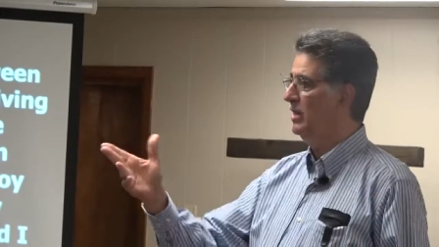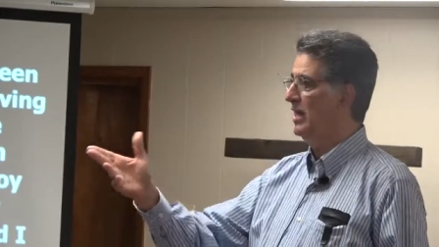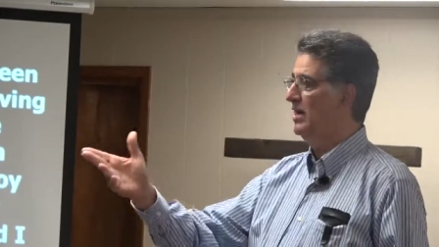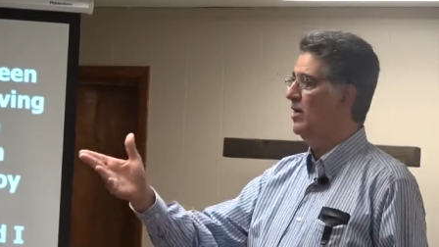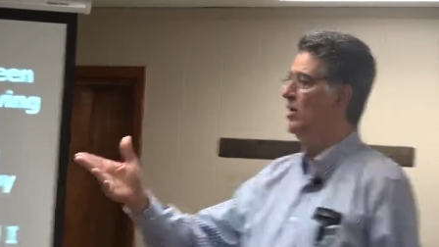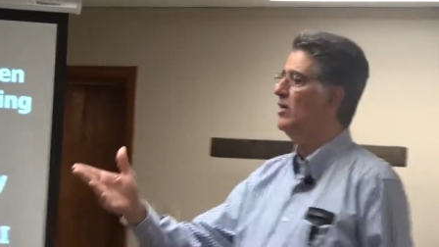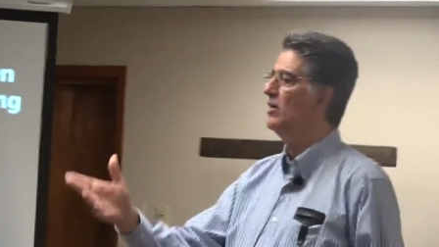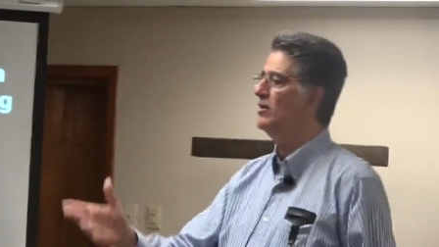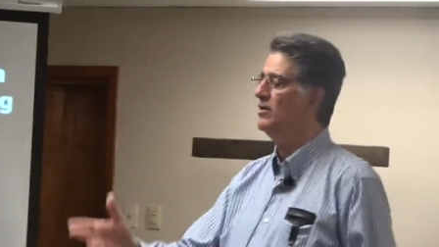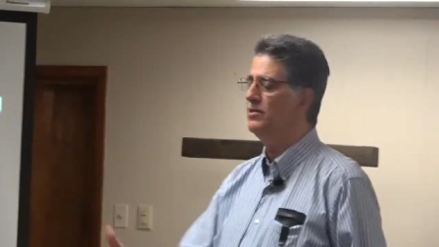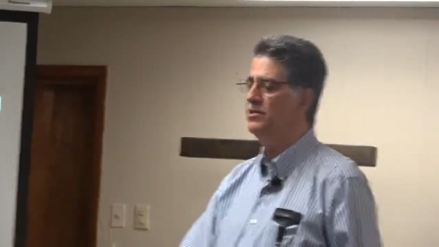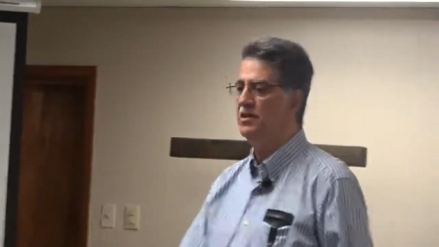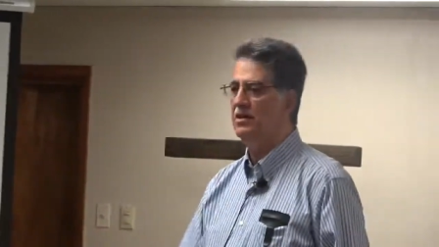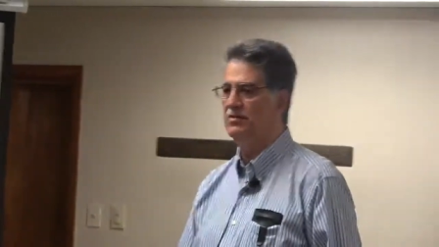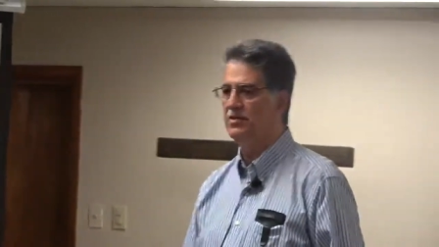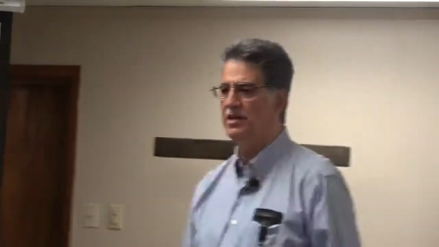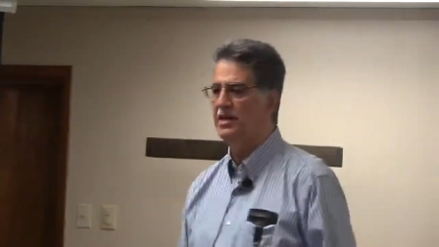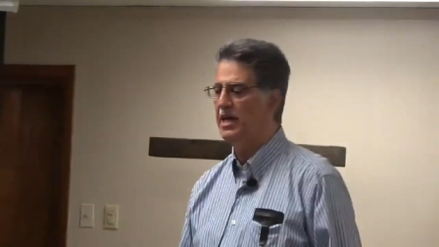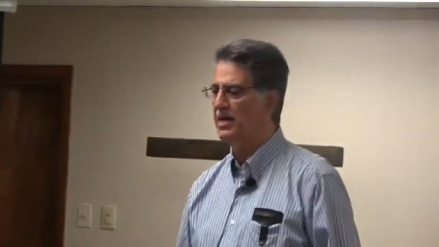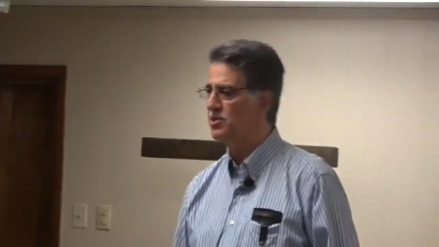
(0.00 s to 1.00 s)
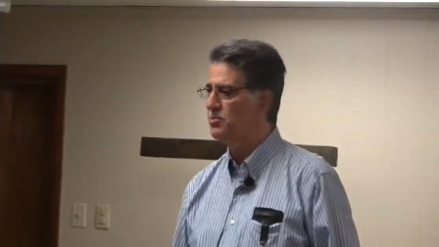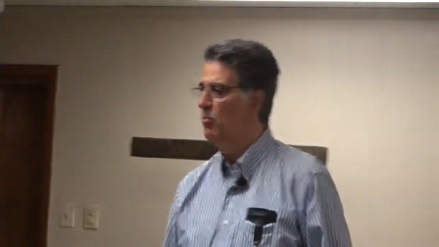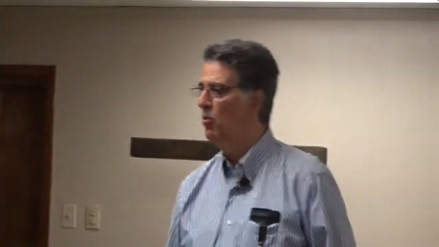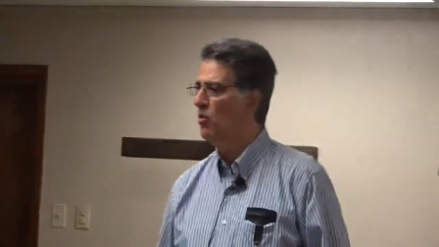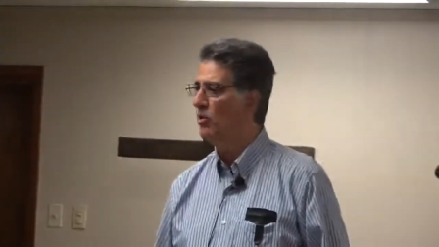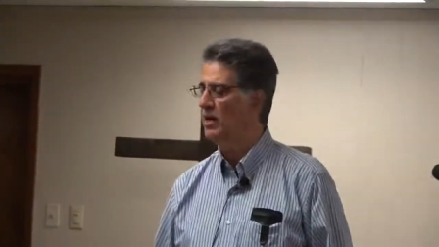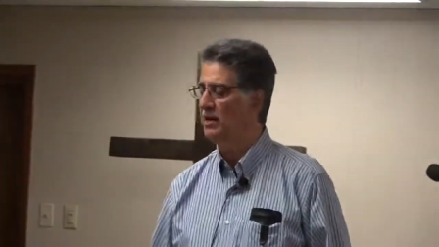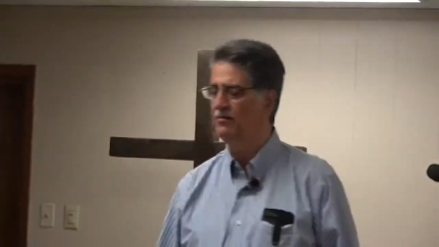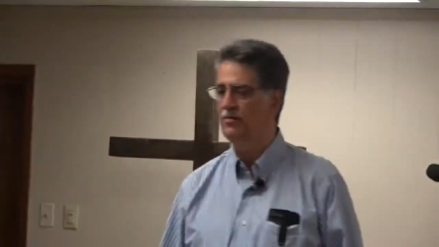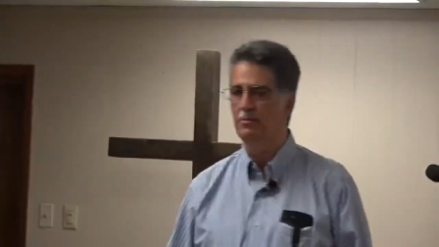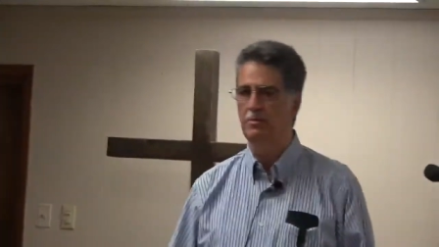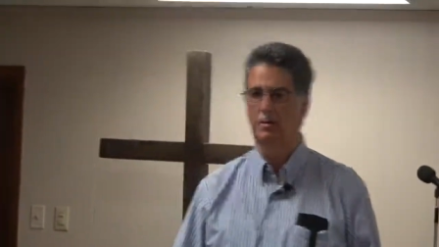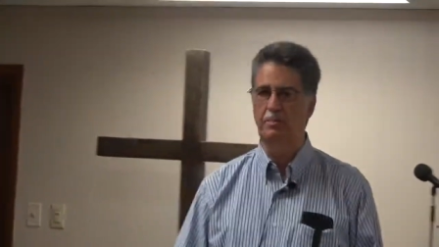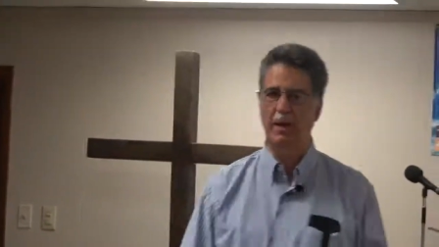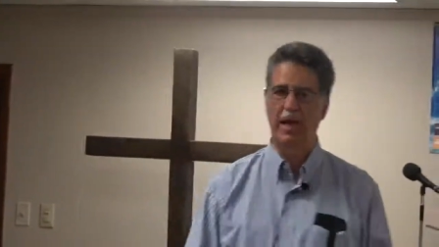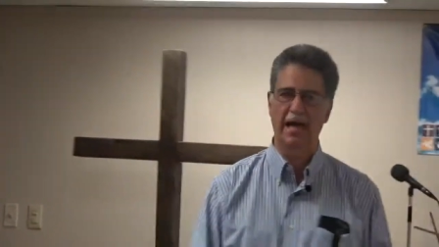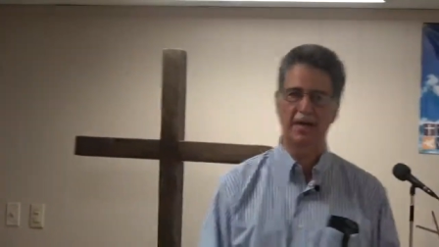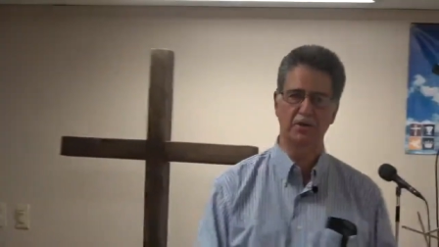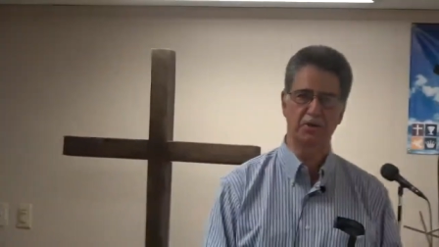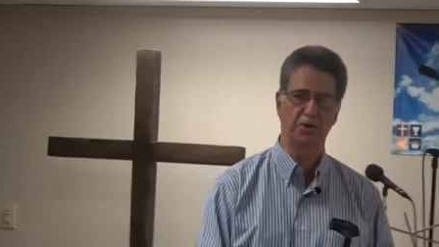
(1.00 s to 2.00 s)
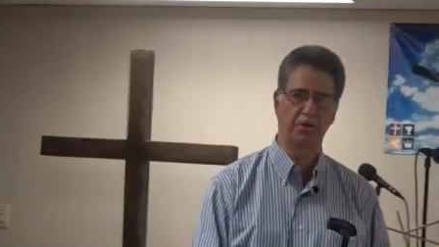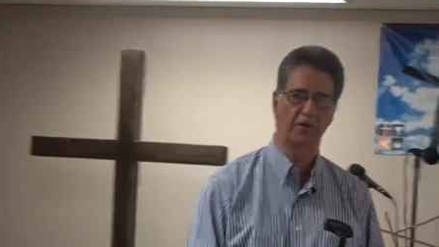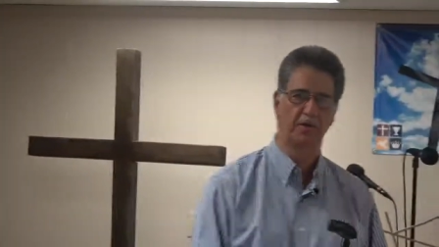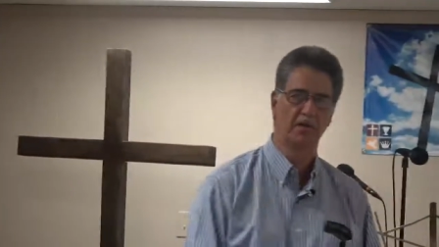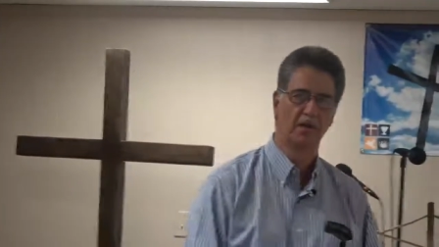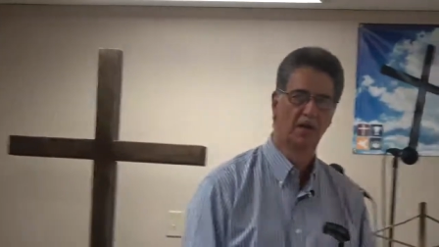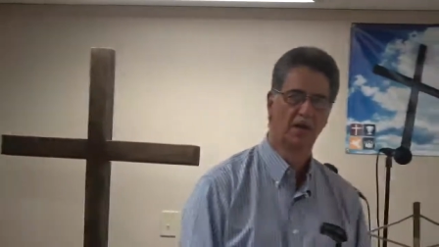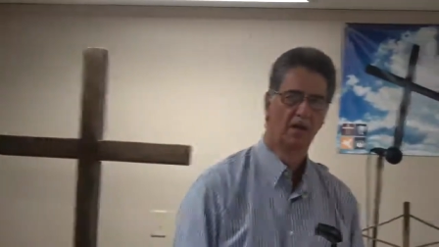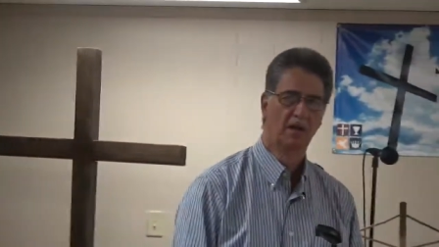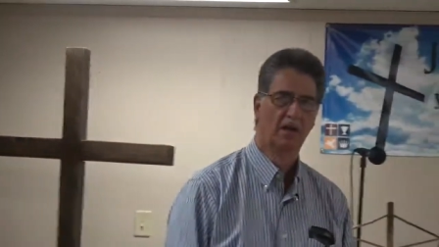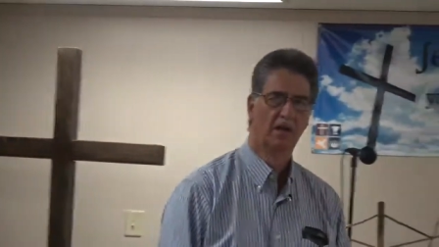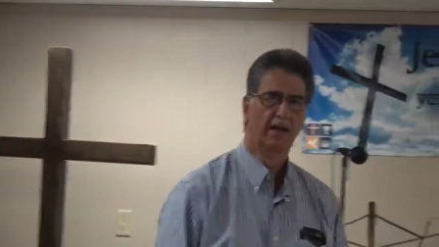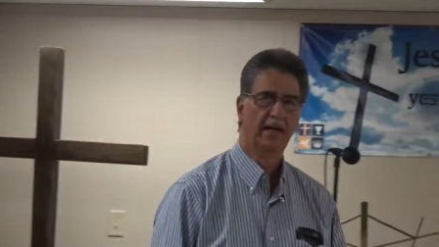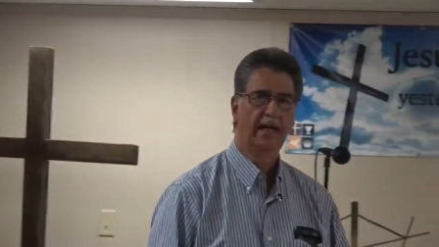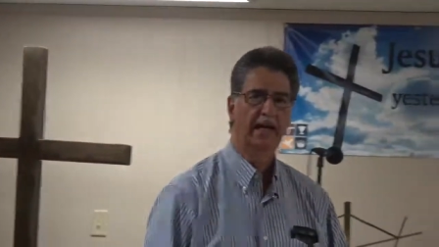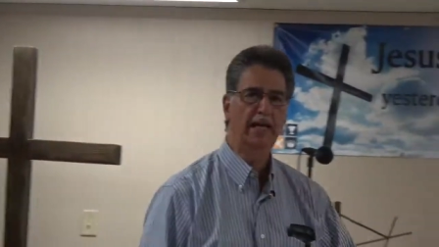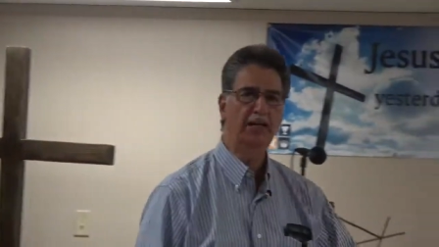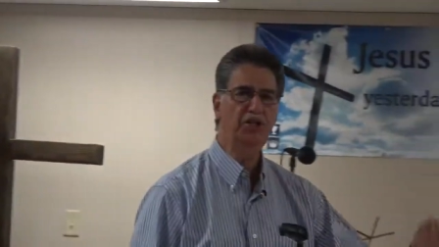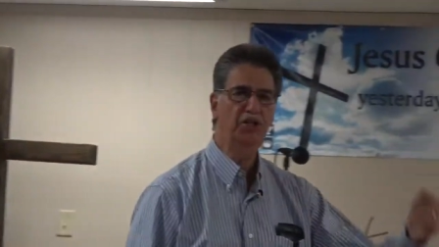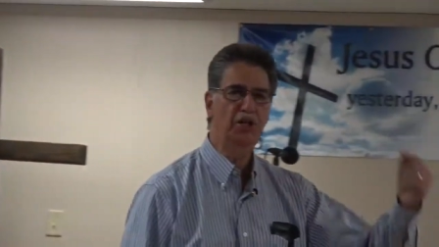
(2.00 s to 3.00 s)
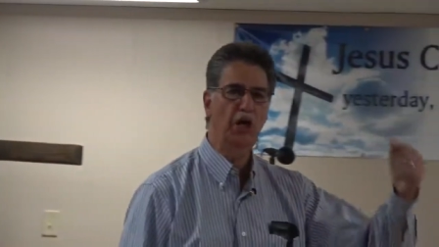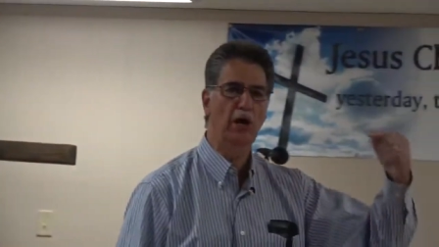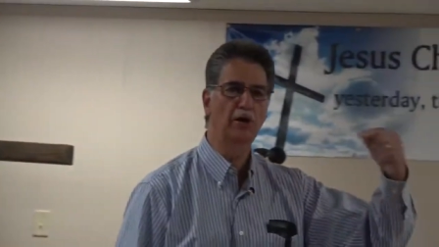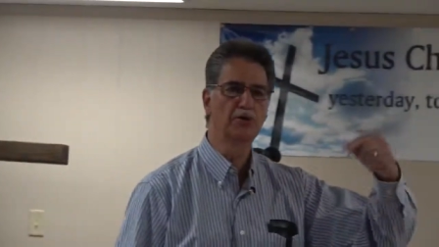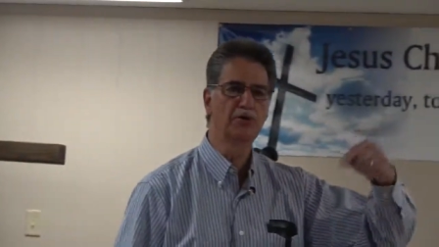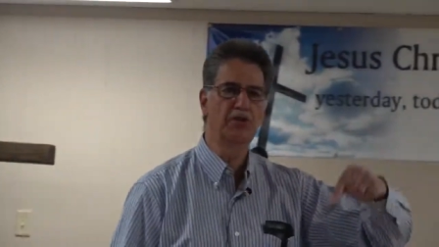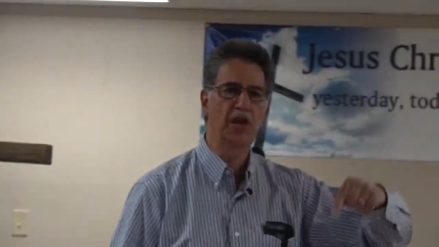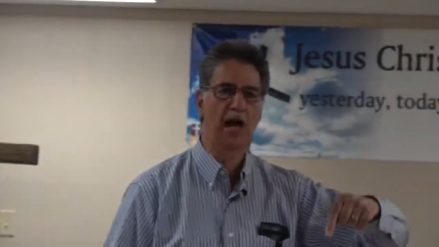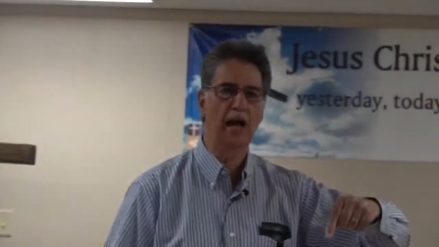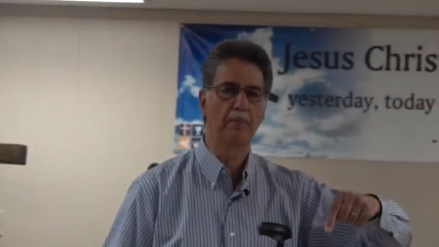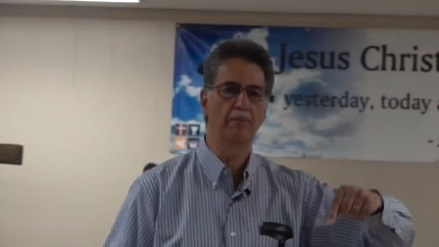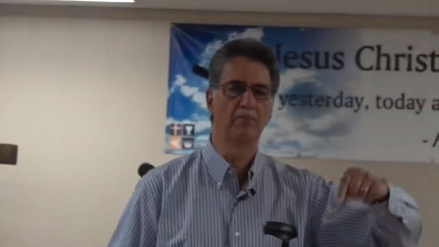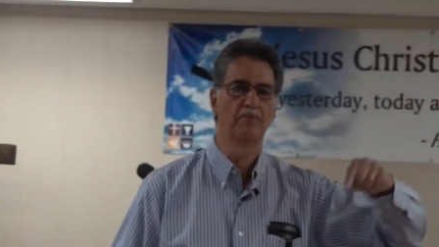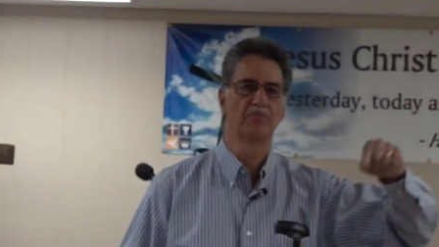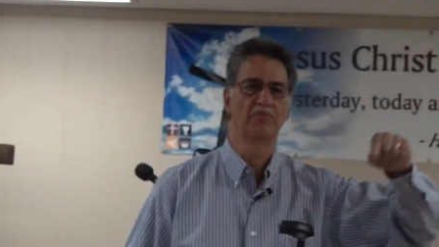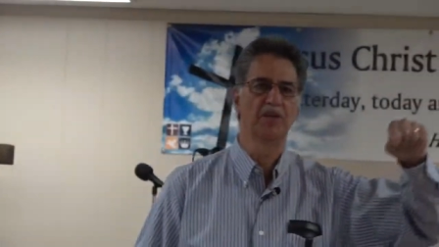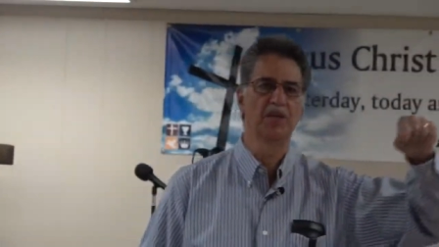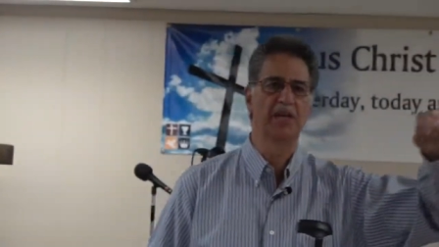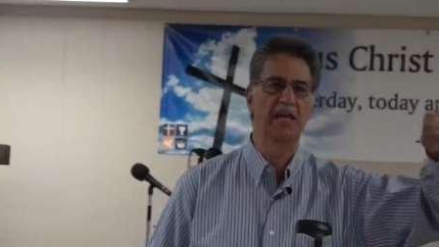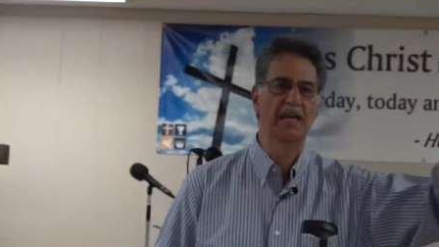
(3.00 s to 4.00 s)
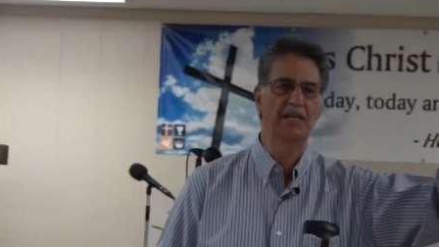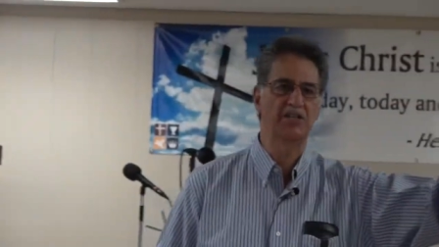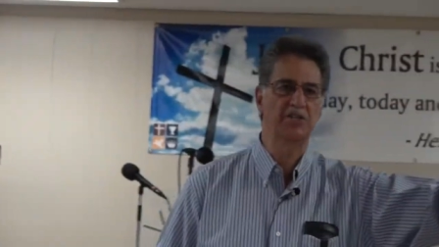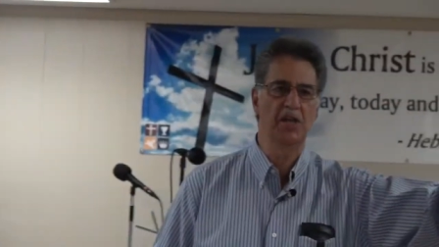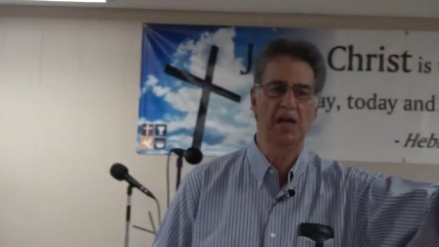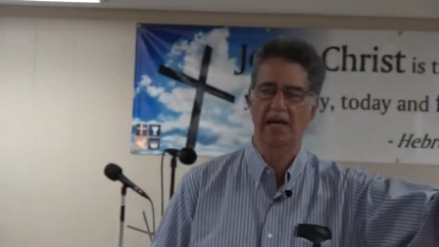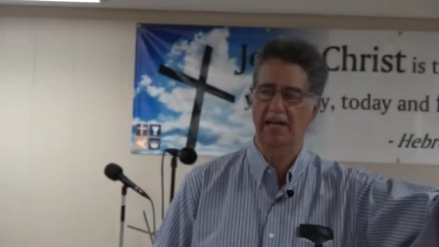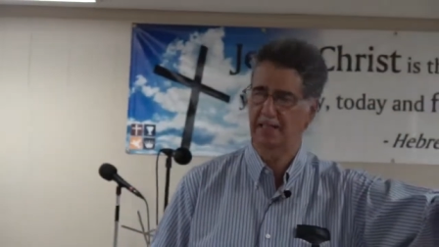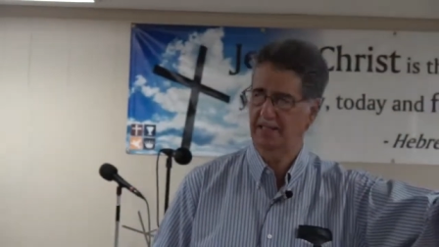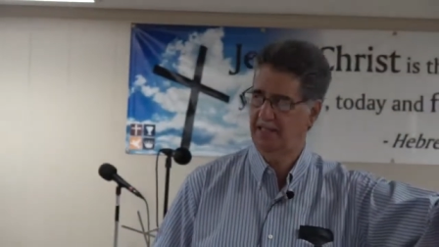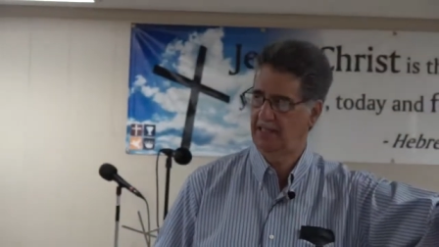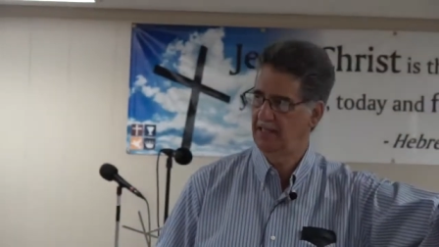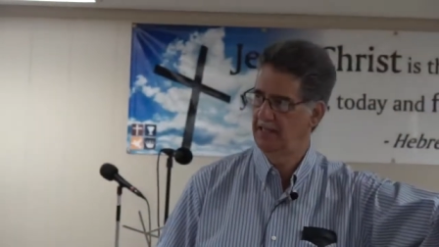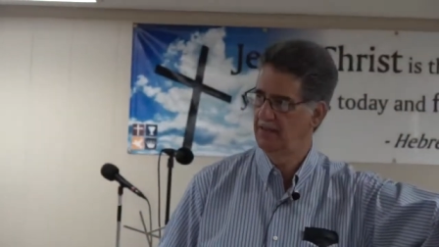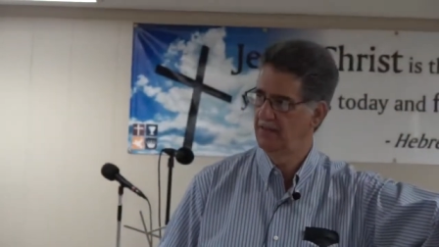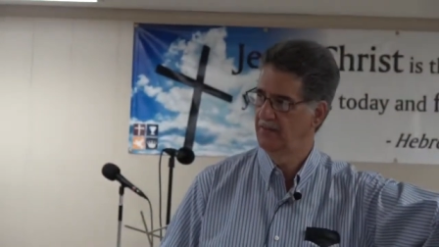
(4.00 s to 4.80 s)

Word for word: I heard the next morning from the pastor. He shows up the next night.